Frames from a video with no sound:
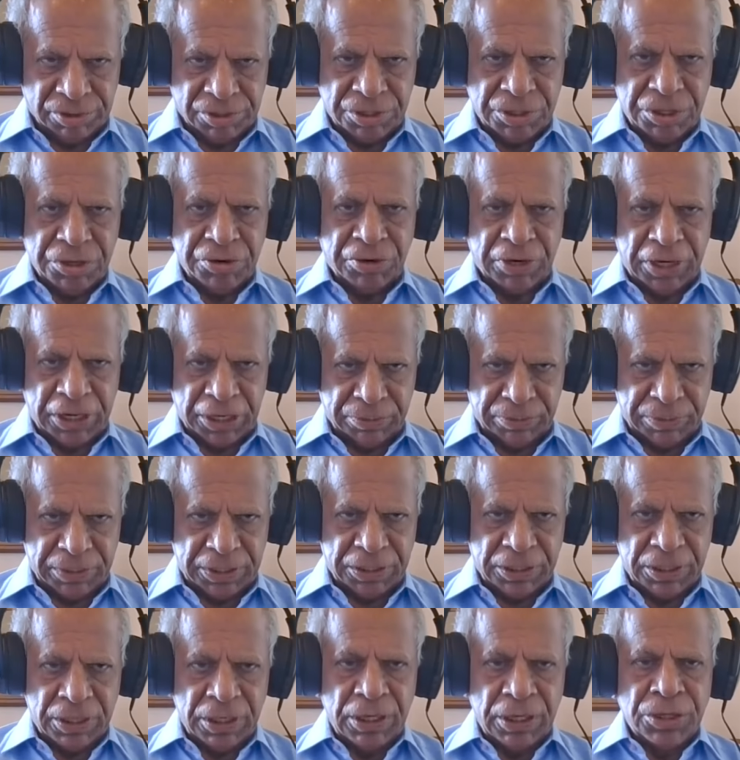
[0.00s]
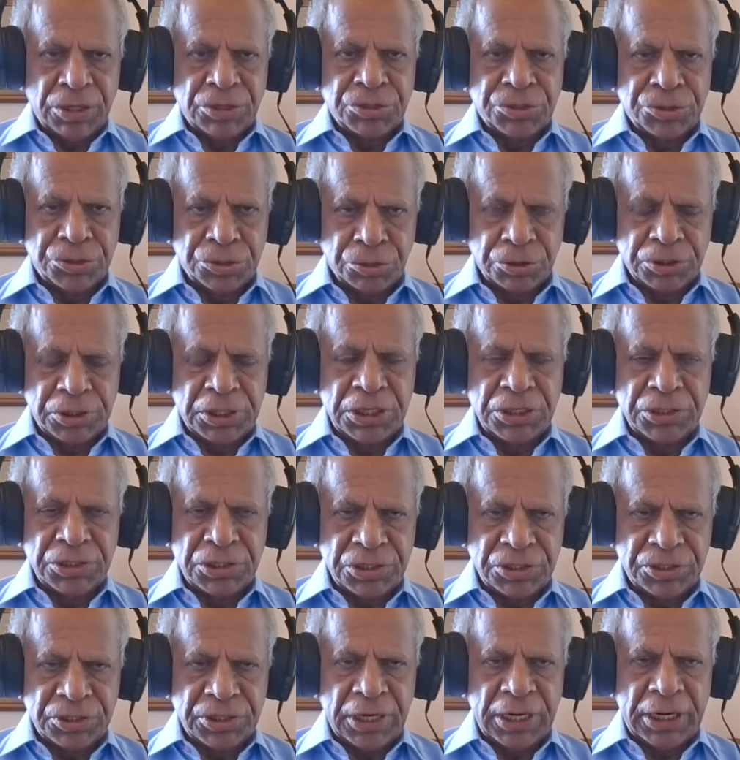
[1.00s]
You know what I mean? So this
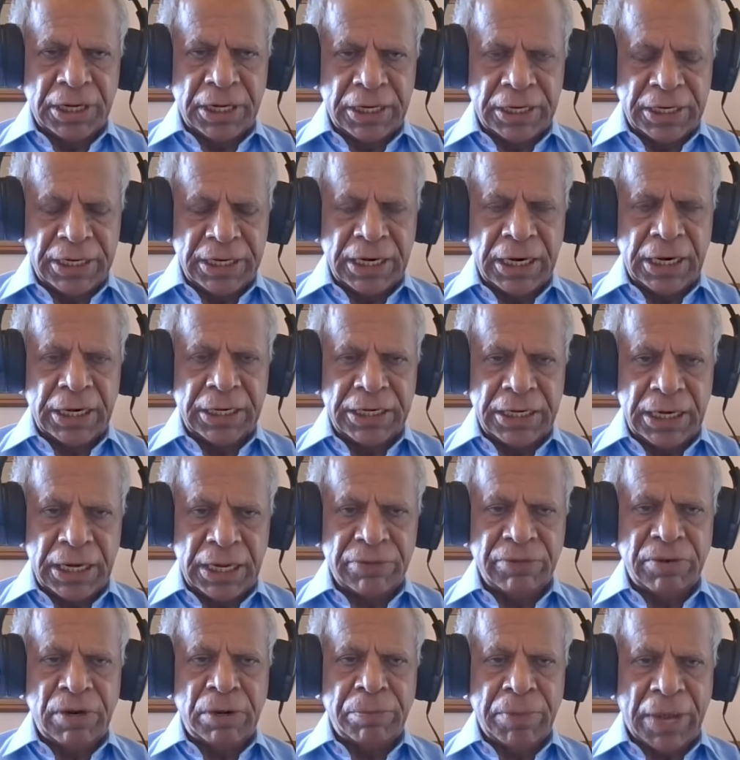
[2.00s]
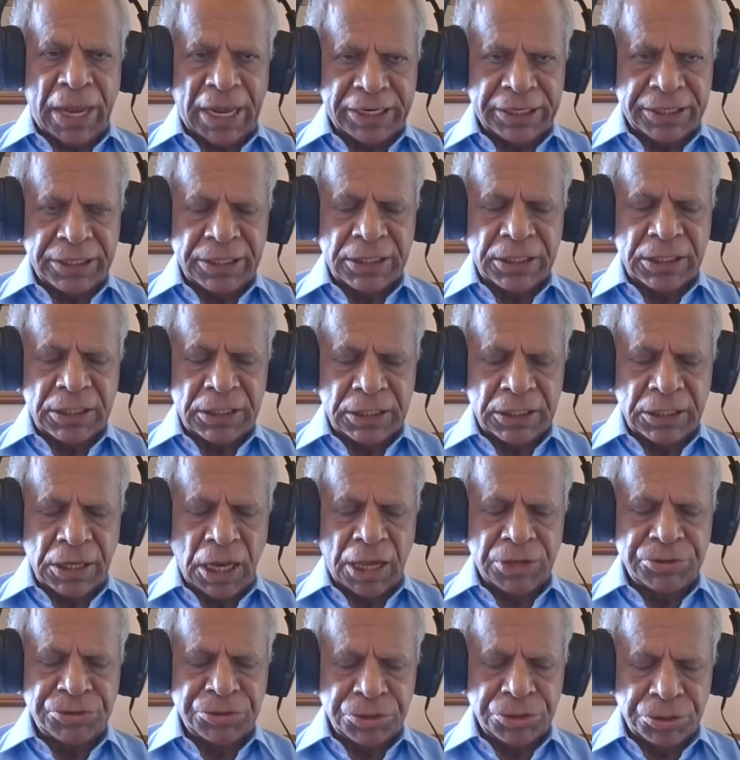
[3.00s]
is a naval matter,
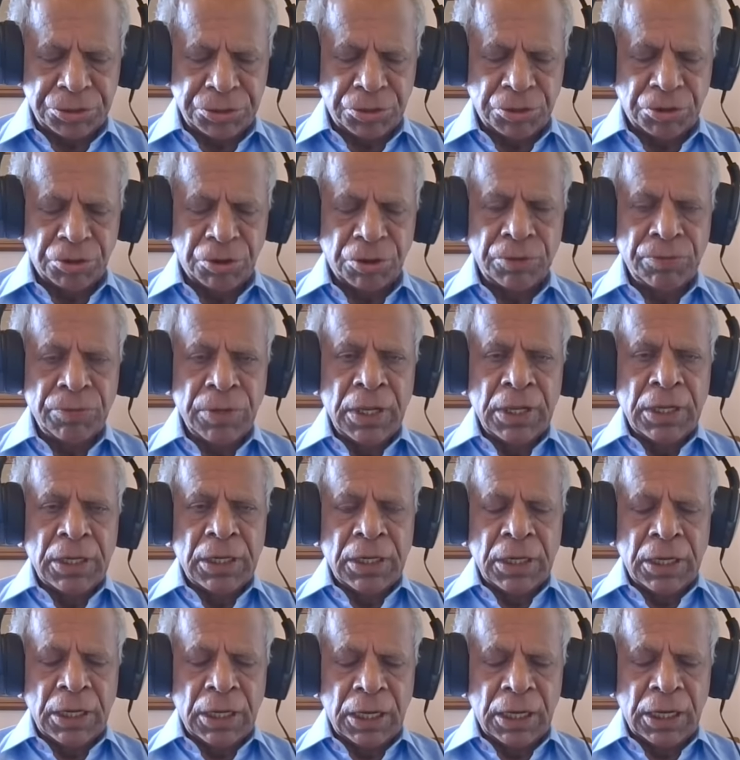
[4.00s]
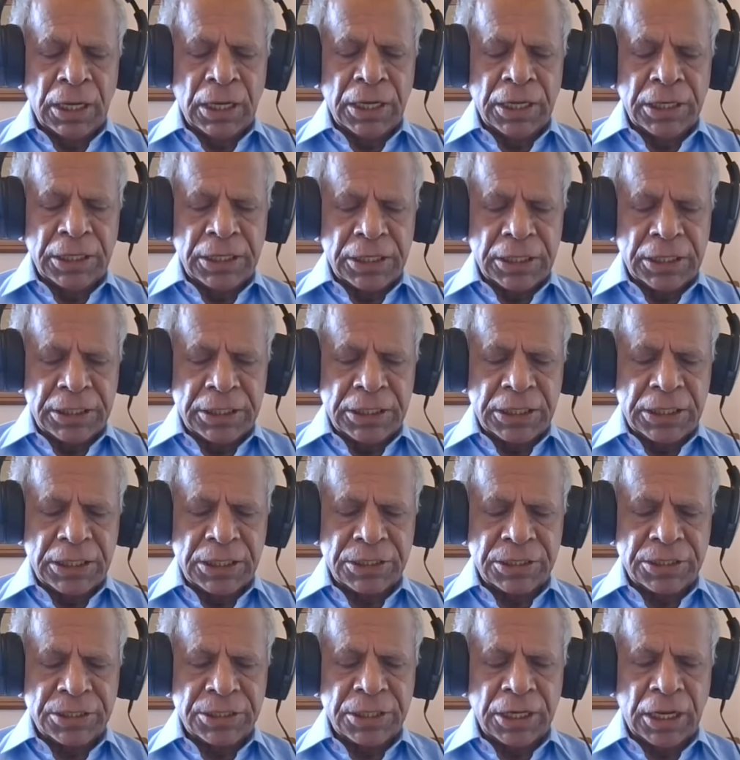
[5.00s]
as you know. It
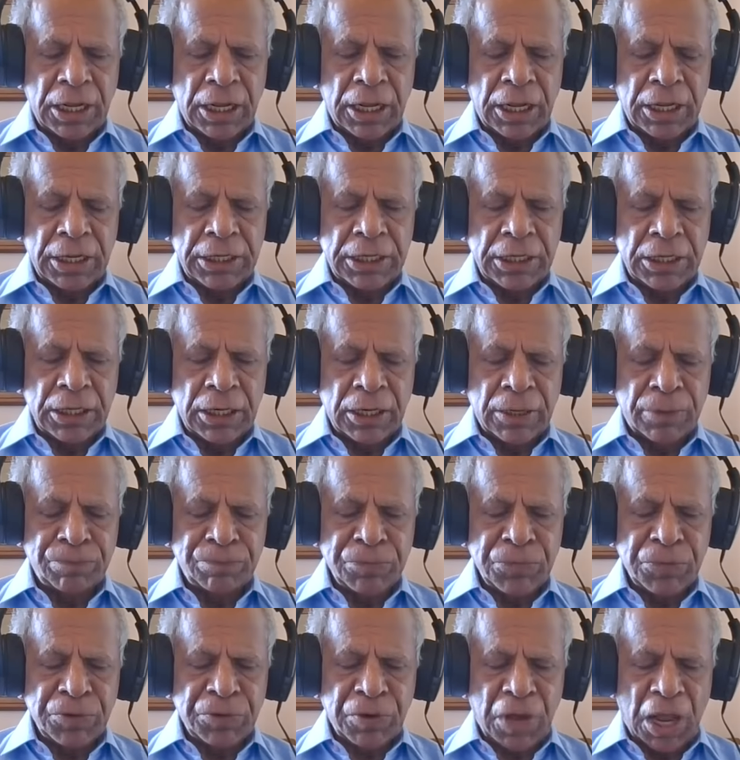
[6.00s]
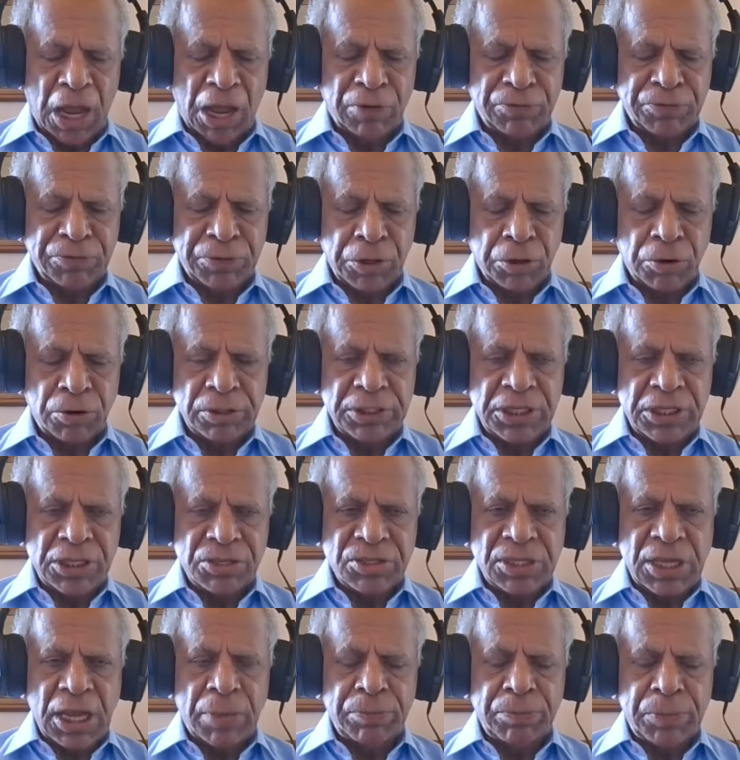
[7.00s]
is, after all,
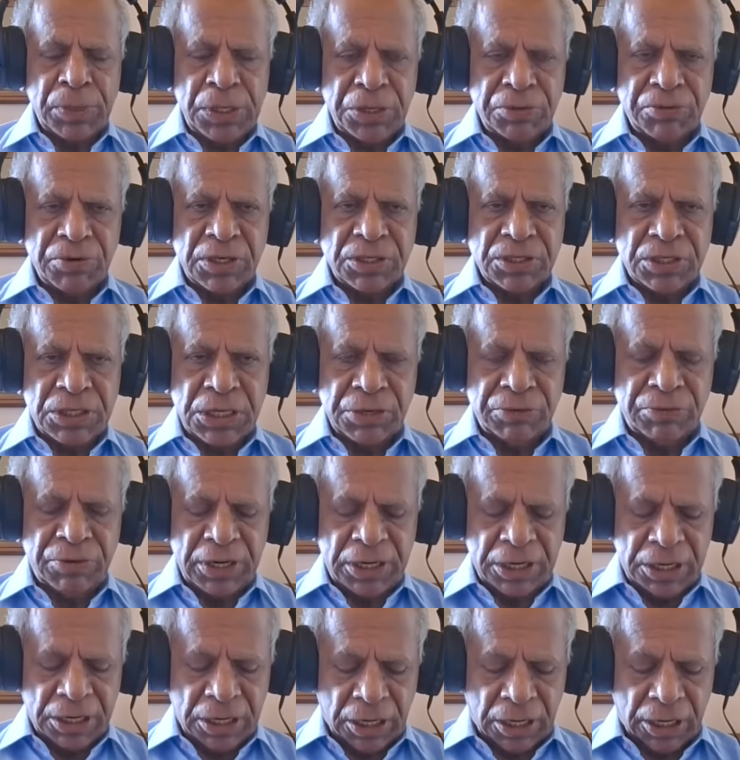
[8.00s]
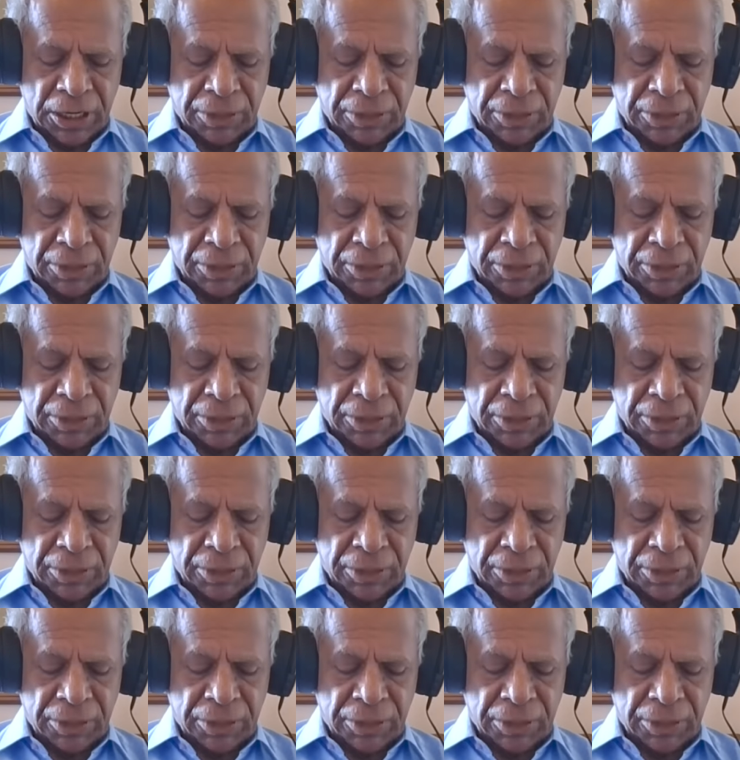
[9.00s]
this company was giving